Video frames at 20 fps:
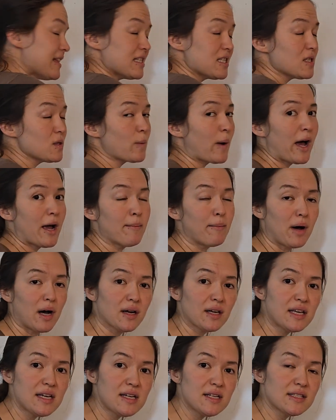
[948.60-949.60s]
this is why
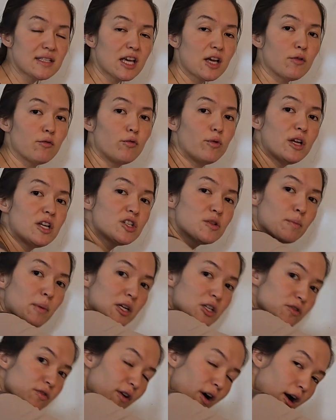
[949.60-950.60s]
monkeys can reach
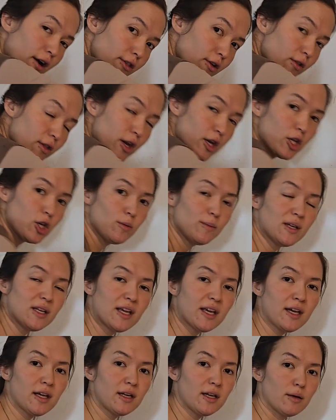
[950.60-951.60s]
much farther than a human
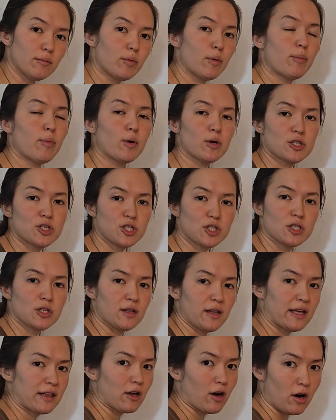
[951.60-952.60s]
can in proportion to
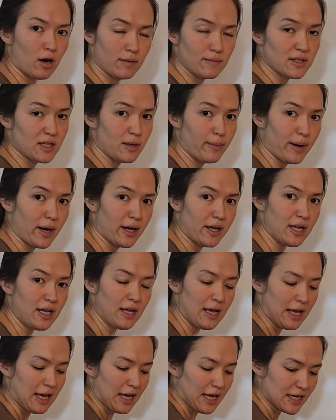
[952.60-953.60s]
like the arms and the
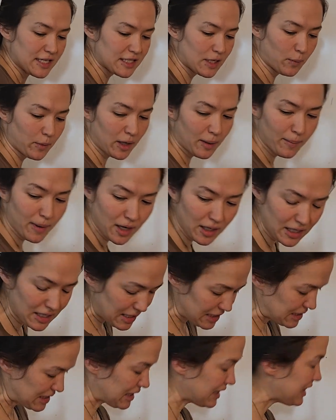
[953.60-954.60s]
body, is that when a monkey is